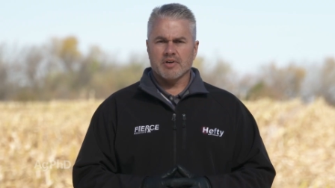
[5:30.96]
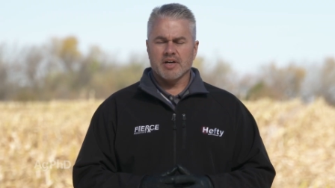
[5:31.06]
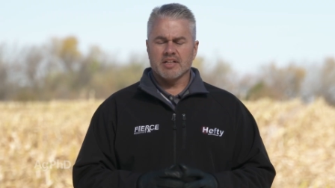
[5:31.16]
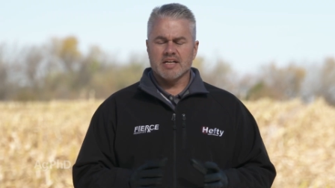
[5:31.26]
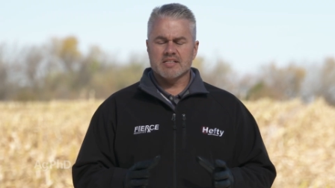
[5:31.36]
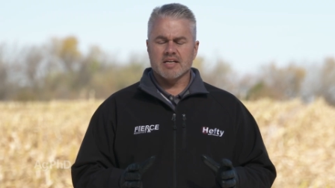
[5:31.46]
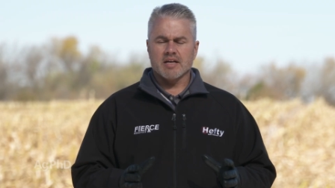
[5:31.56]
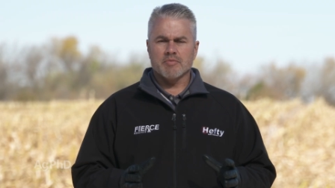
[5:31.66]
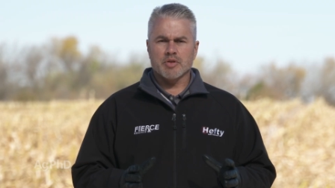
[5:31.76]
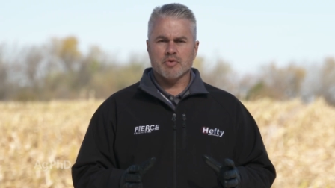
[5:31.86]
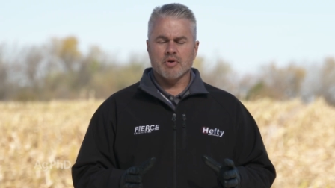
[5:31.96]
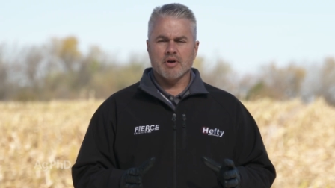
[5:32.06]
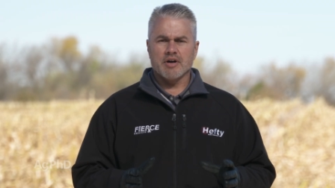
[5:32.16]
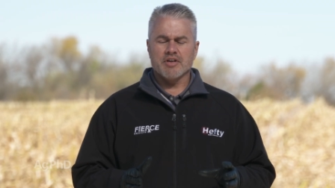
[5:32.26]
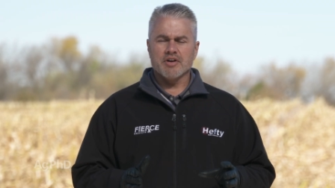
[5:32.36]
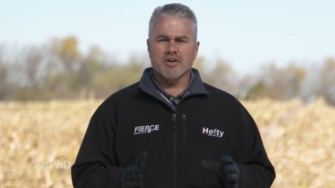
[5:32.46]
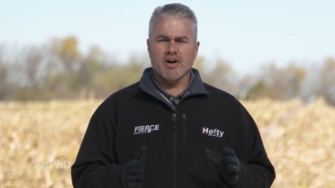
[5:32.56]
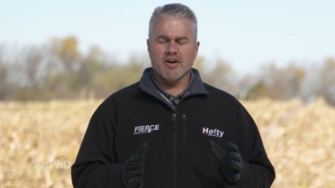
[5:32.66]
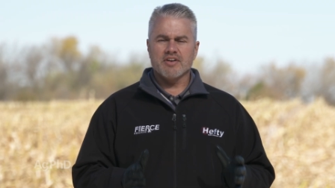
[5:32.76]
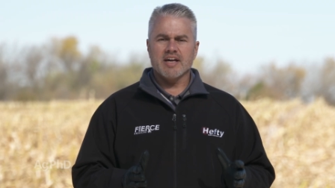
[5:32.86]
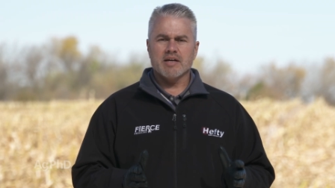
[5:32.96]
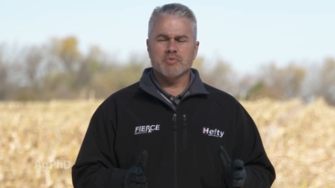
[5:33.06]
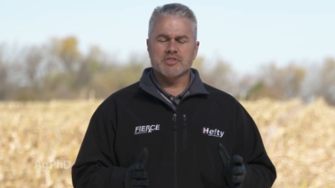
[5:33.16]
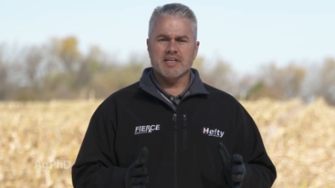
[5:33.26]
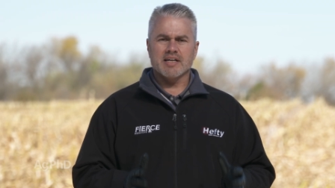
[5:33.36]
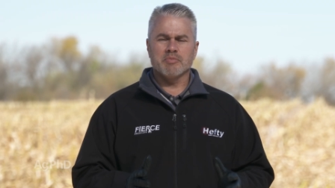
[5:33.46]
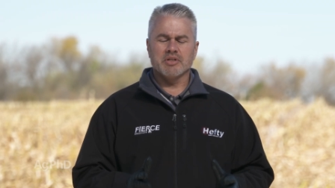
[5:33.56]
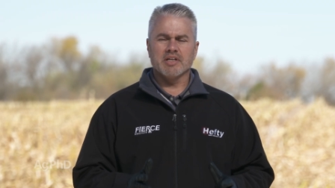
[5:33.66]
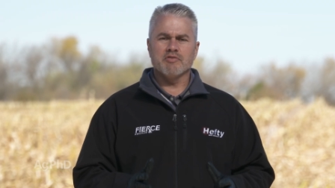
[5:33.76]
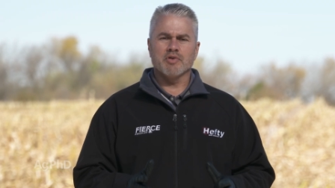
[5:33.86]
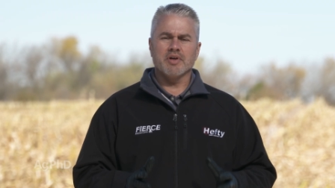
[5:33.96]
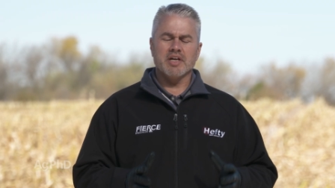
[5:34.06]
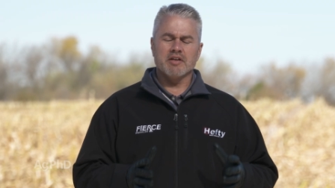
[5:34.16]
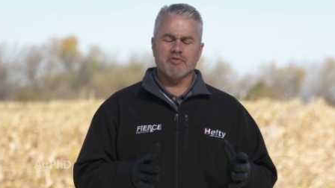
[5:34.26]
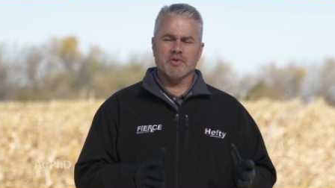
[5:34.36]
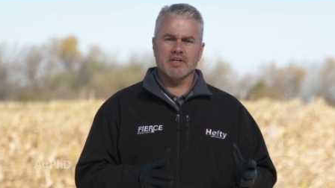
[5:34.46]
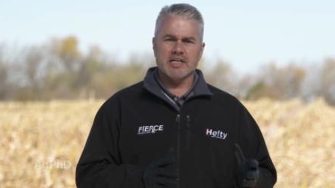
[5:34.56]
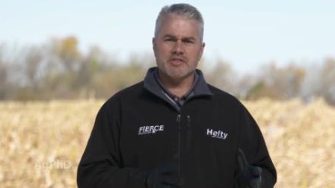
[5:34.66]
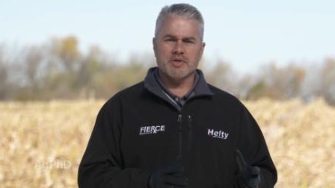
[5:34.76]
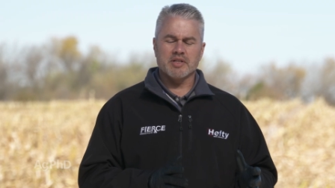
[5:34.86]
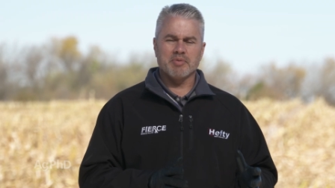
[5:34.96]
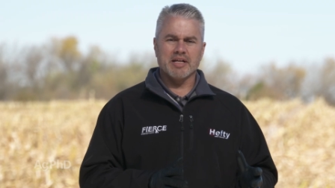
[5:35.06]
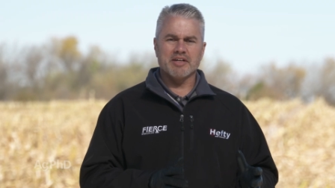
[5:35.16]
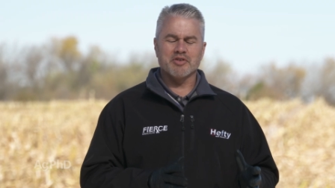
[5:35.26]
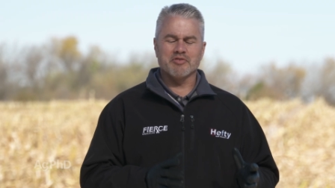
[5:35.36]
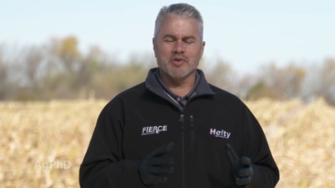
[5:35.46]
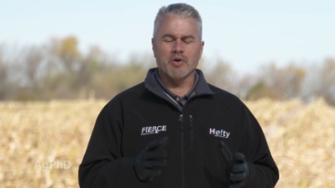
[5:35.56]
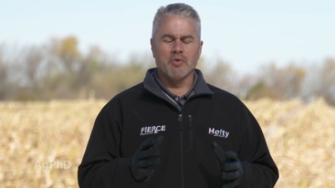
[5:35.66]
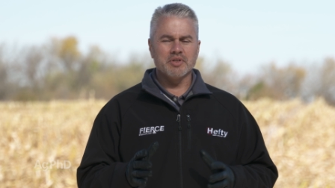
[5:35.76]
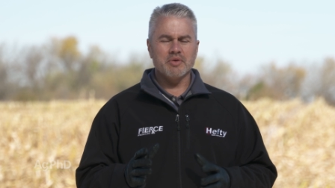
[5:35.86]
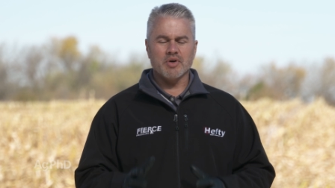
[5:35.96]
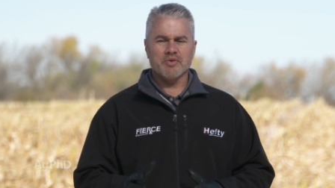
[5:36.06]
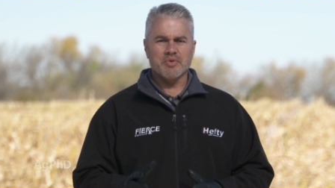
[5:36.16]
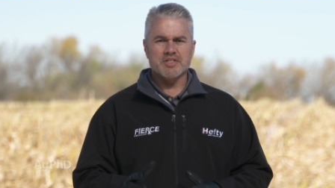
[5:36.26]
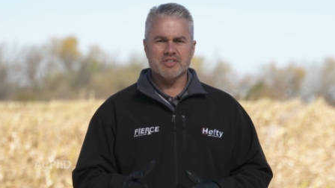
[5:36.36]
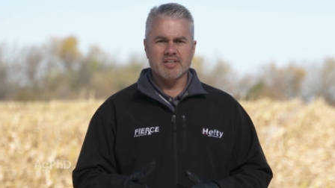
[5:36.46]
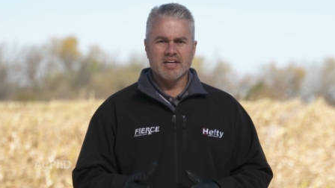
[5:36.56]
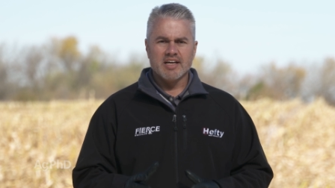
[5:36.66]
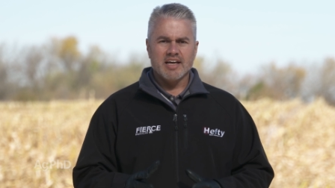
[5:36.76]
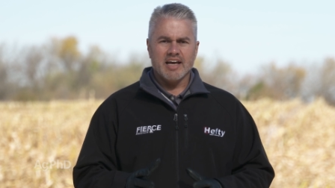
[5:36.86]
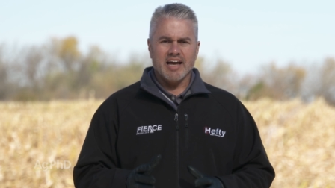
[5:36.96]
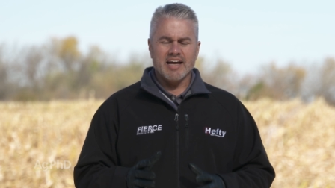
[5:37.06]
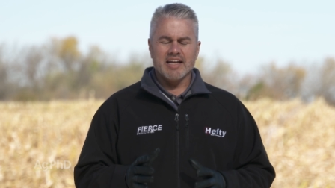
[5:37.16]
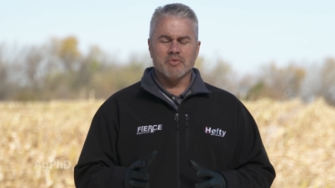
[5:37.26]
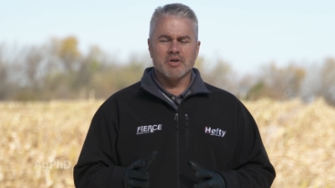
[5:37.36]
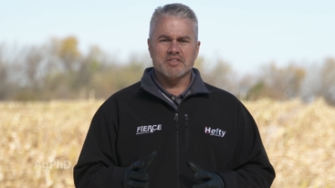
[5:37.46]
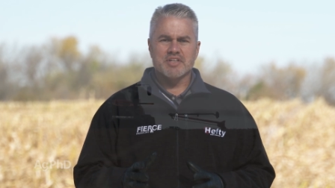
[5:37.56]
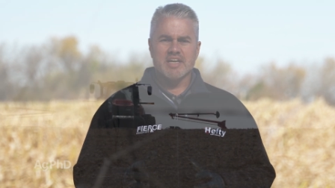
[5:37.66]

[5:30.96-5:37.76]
All right, last thing I'm going to throw out here. Our dad was not a believer in fertilizer on the planter for only one reason, and it was